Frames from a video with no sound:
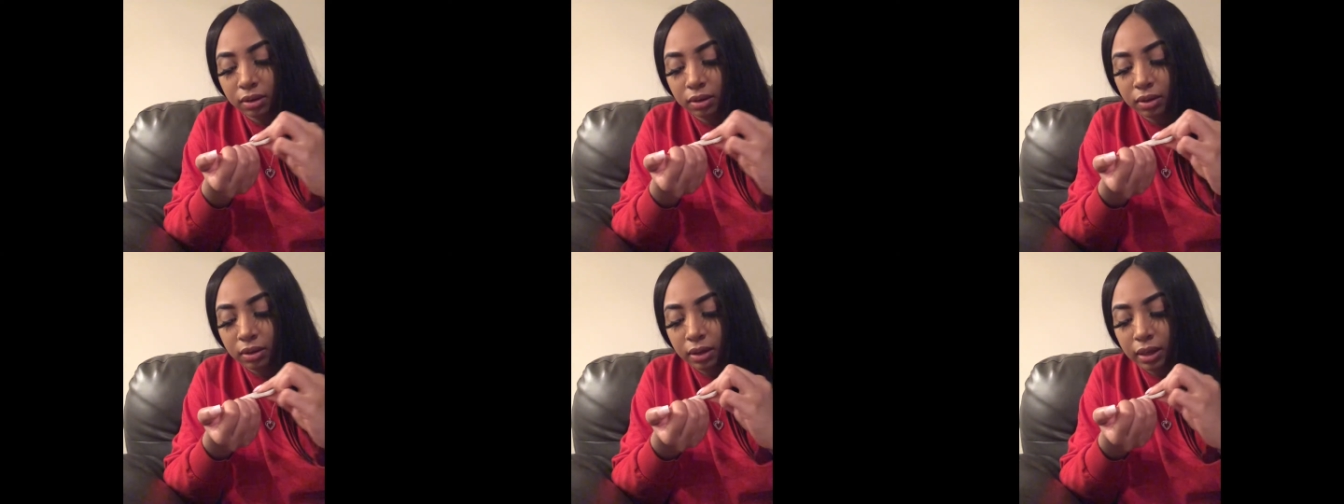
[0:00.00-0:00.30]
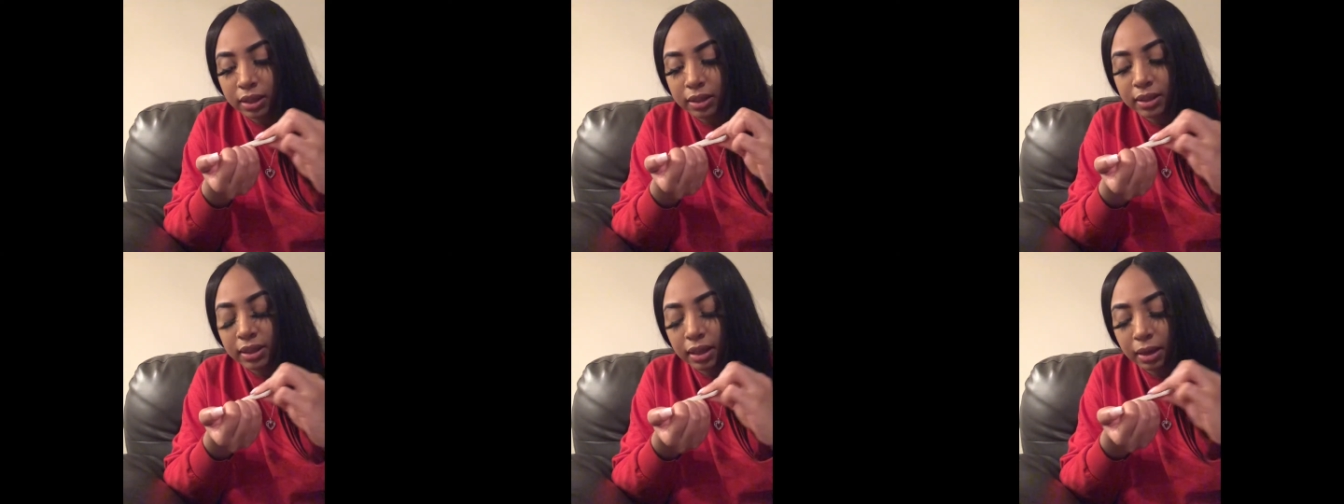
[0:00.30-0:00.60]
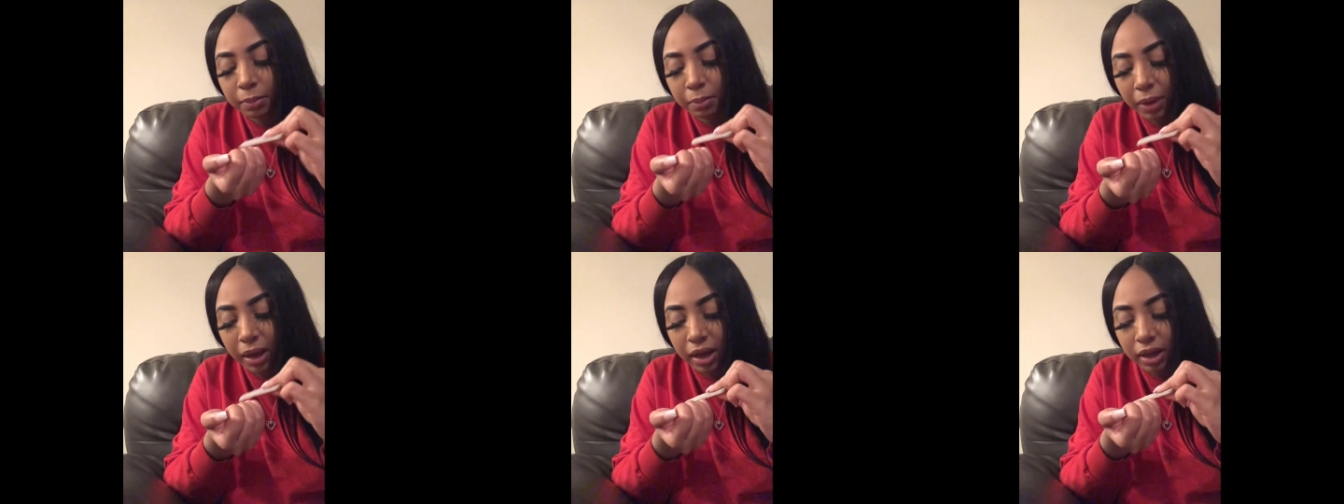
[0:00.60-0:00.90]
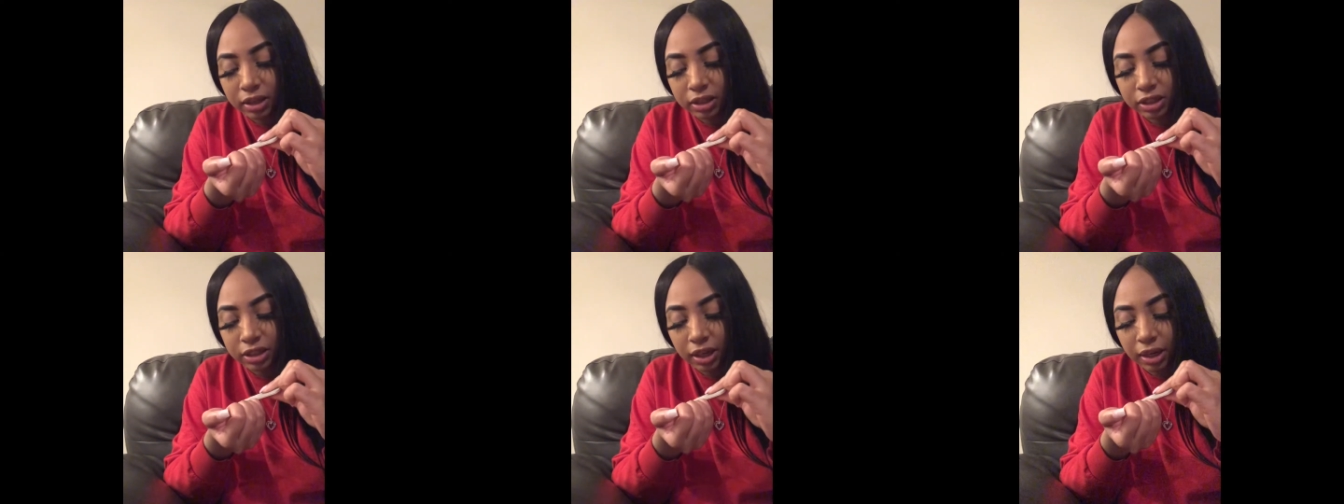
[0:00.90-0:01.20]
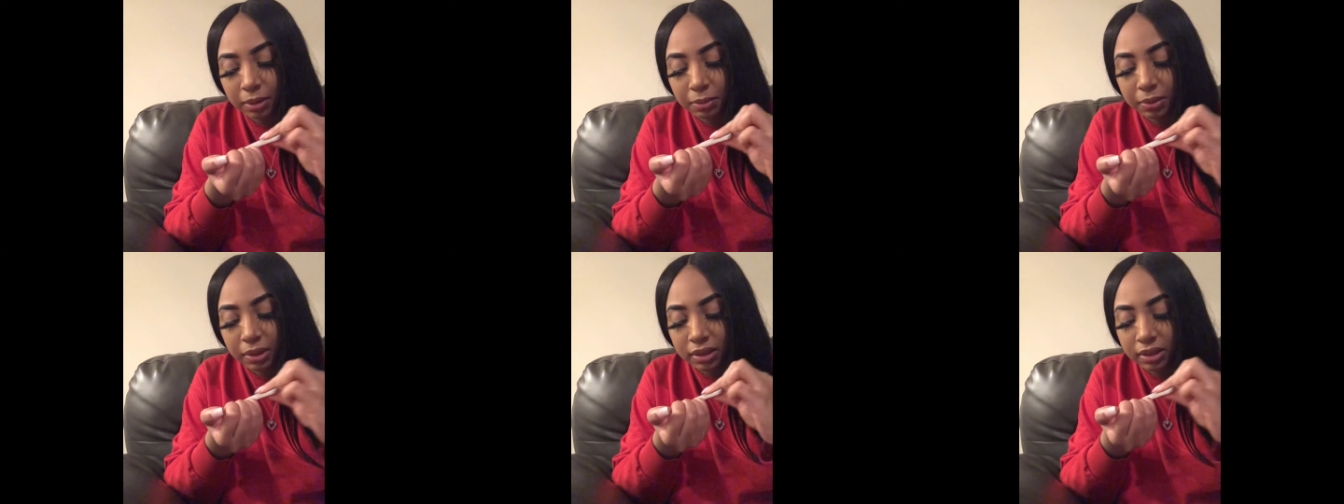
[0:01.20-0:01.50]
into a box
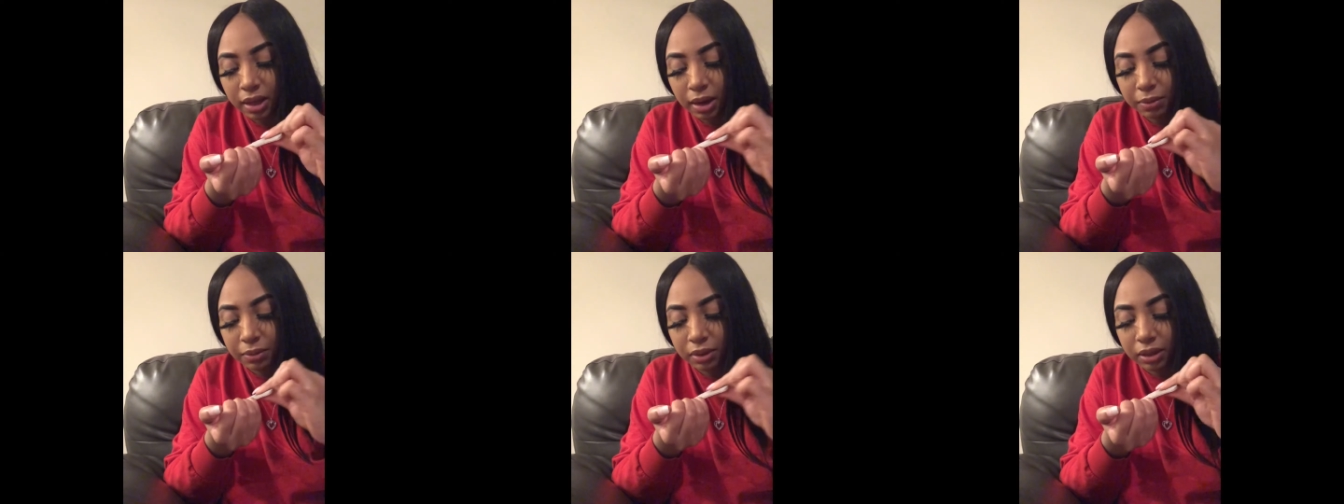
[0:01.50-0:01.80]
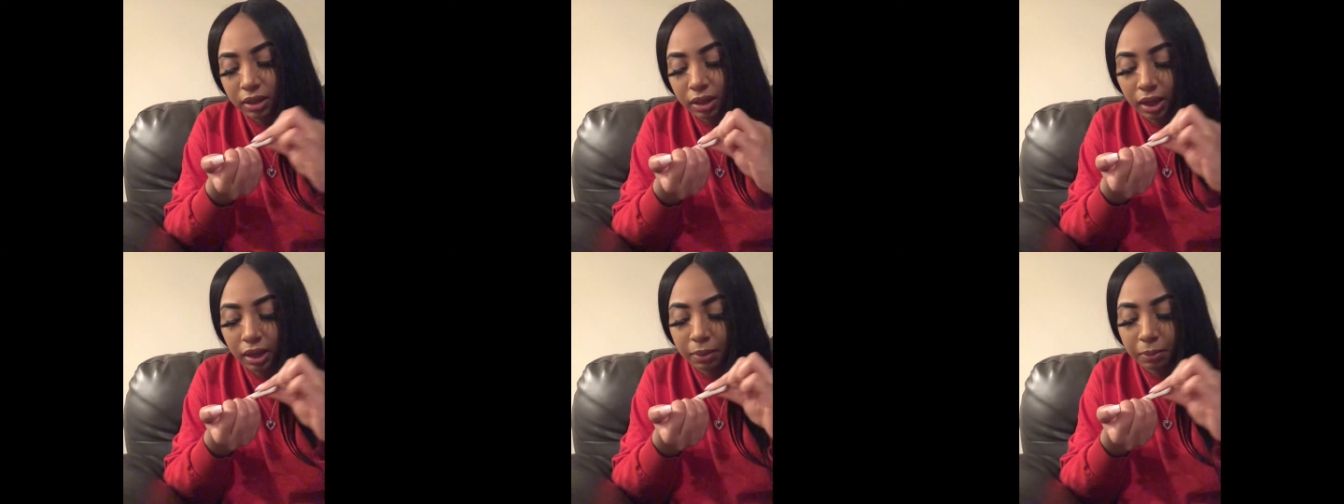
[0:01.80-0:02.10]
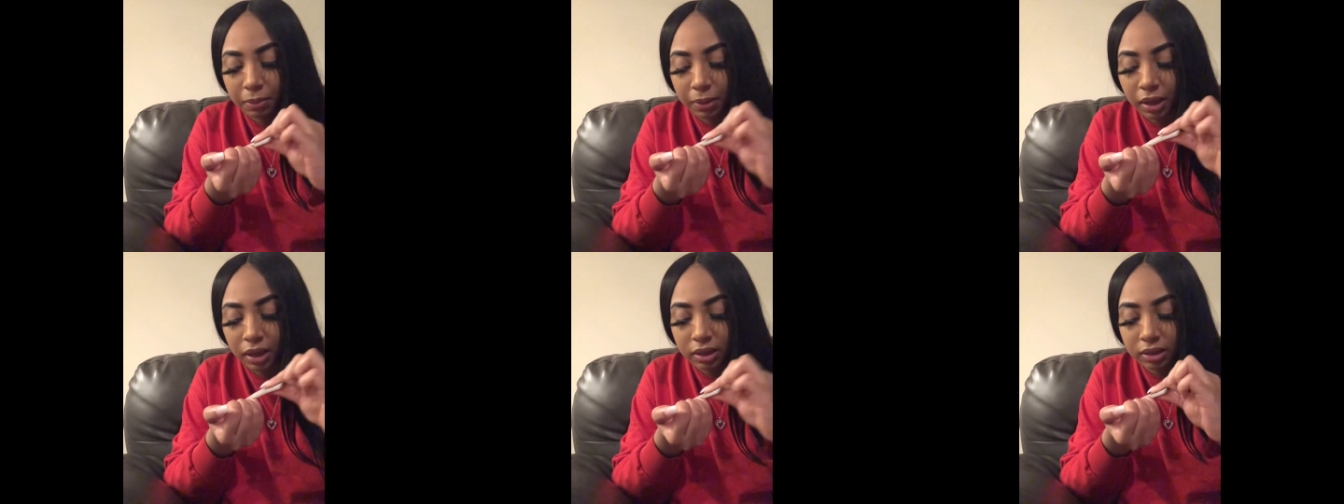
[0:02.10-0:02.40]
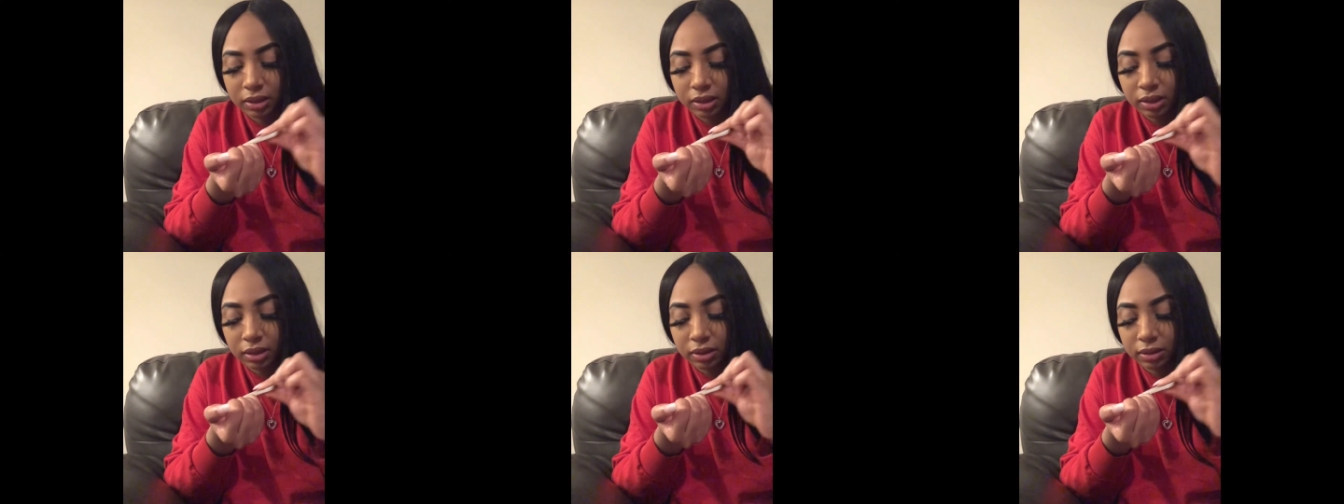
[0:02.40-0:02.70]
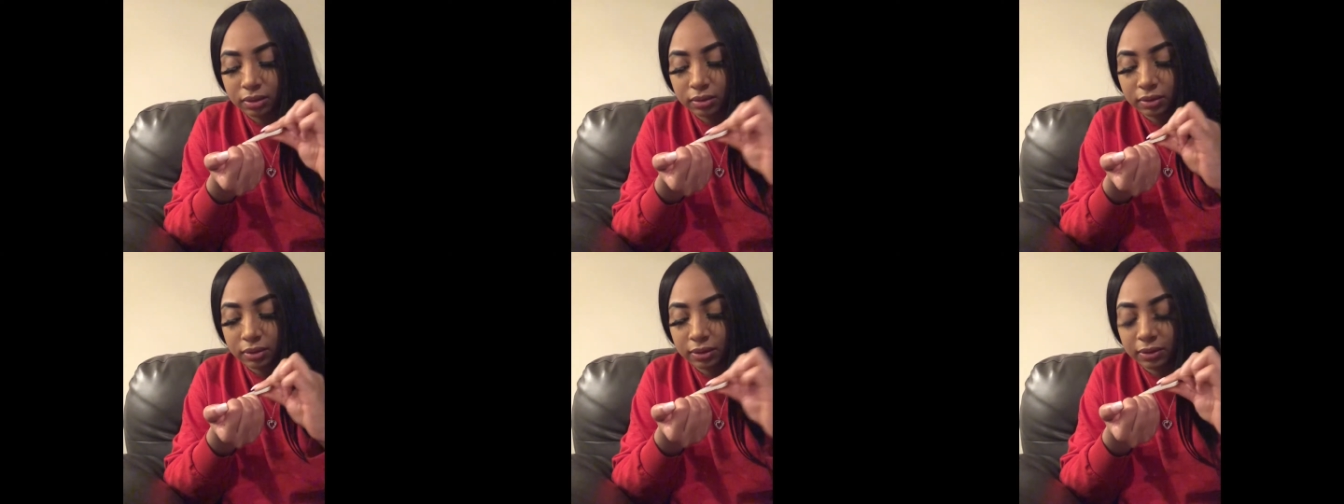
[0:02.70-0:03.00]
shape because I really like box
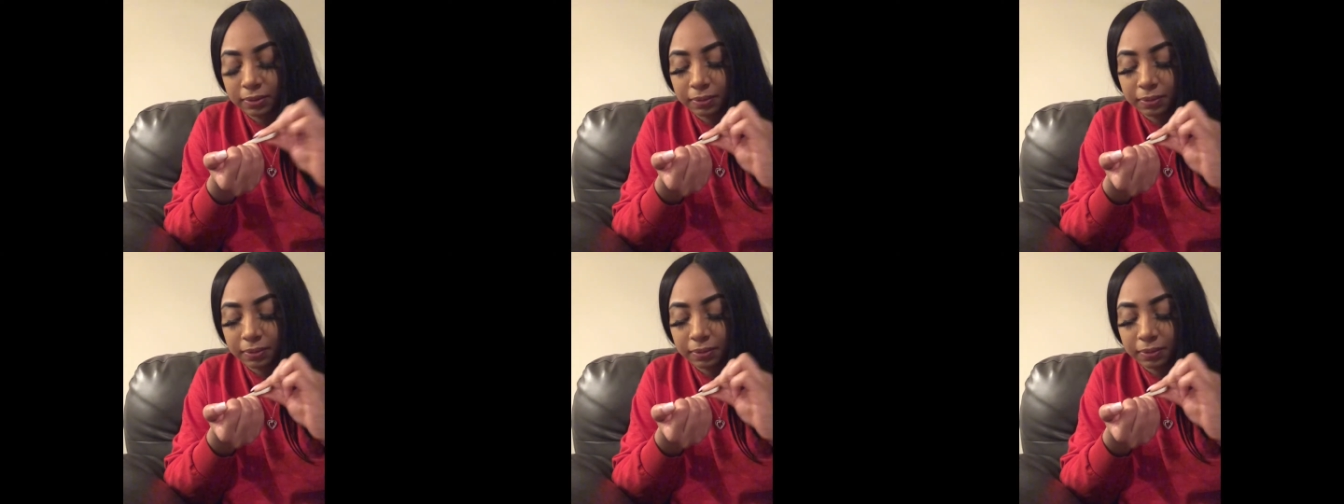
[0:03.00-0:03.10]
nails.